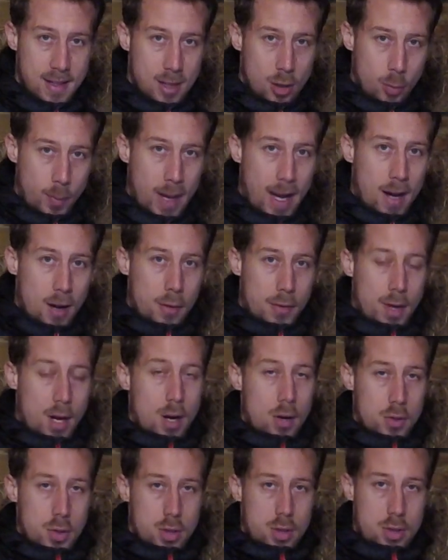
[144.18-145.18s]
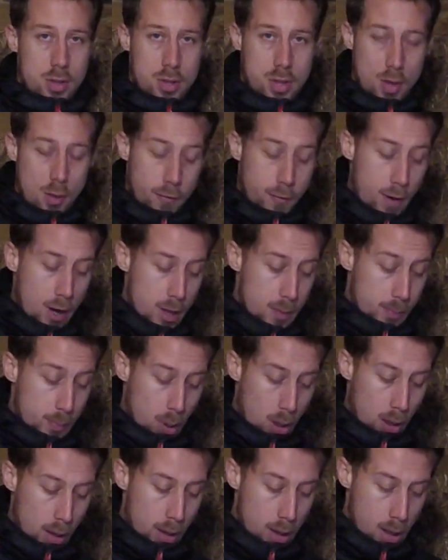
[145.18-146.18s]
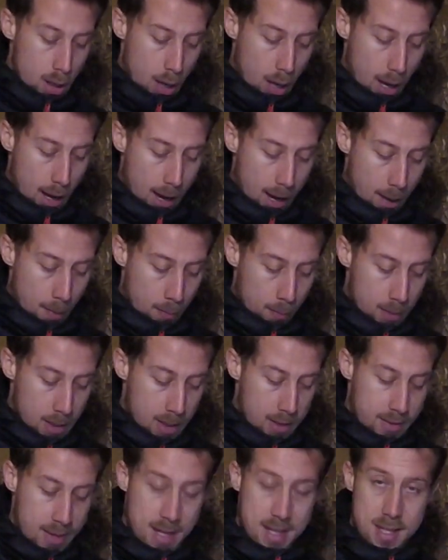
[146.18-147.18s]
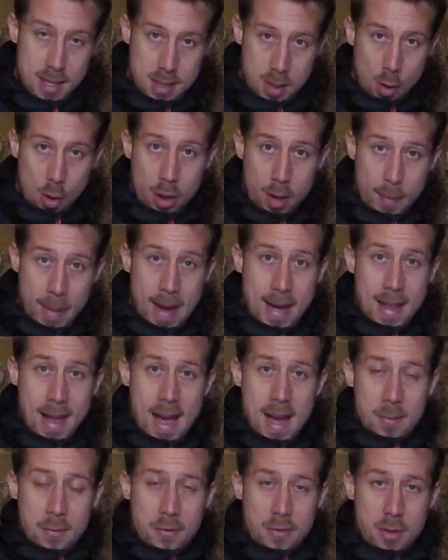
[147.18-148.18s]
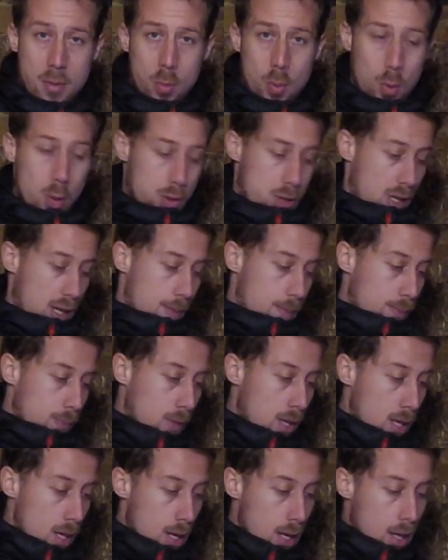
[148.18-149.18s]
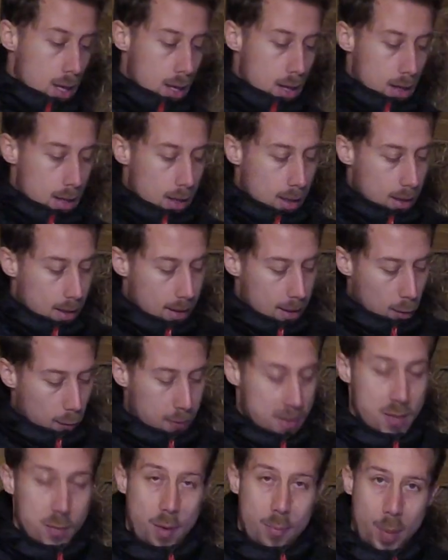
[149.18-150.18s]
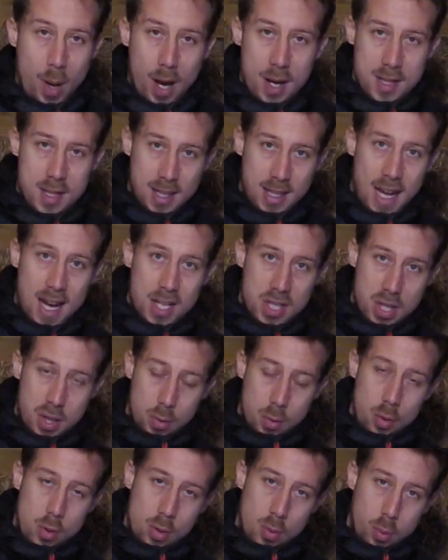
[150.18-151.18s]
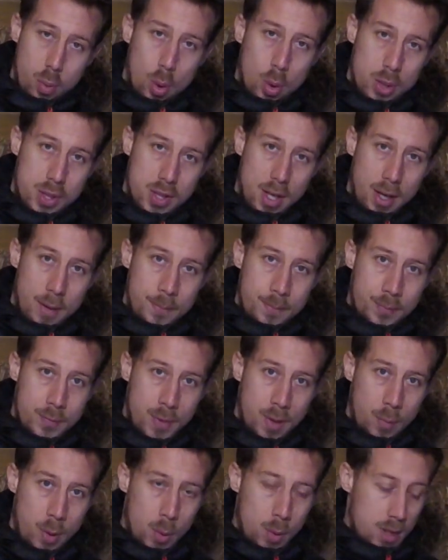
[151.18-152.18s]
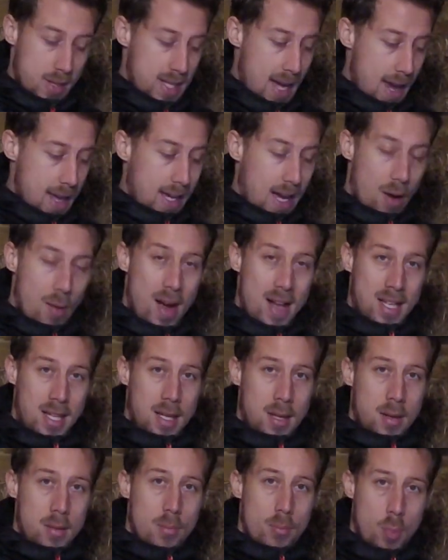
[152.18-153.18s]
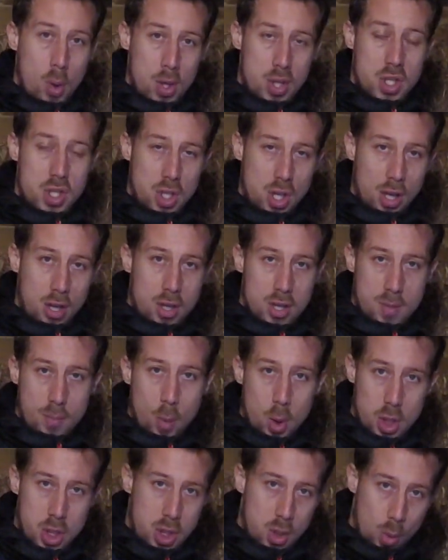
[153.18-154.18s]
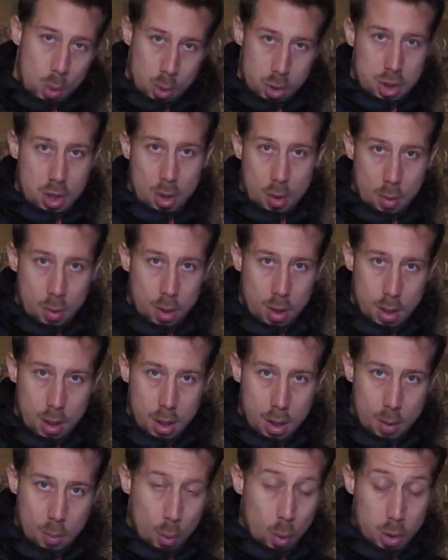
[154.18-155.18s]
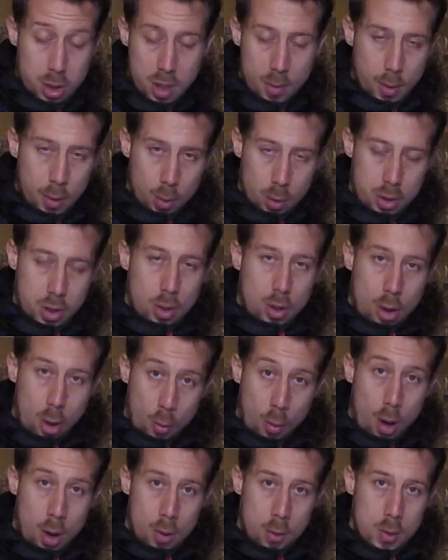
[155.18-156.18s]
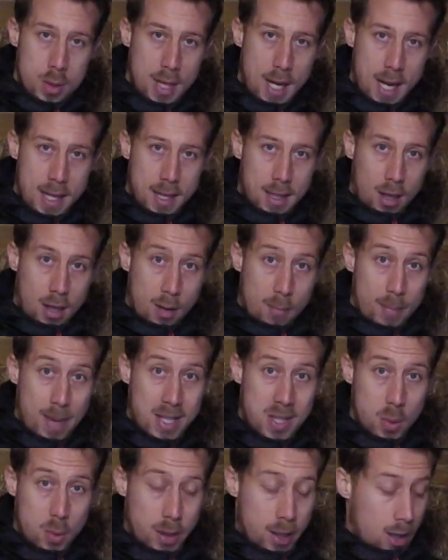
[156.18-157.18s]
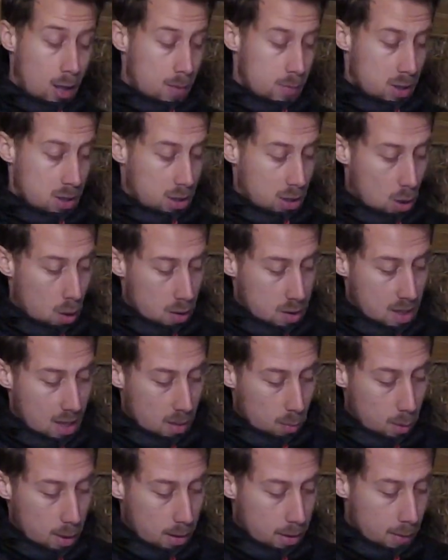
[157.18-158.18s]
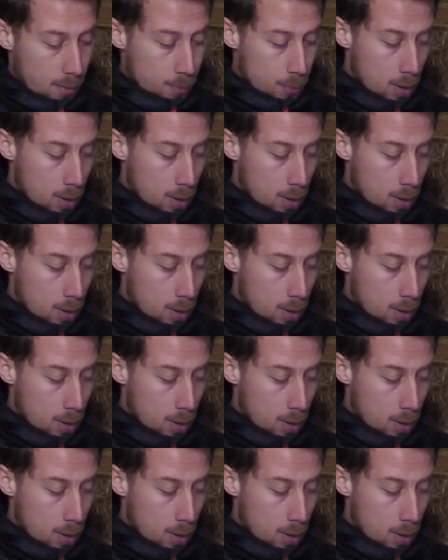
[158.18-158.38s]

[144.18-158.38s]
a little bit out of the hydrogen sulfide, but um, that is not the main aim for the water. Then obviously we pass the gas through the water. We want to take out any moisture because moisture also, water will also corrode any kind of metal it comes into contact with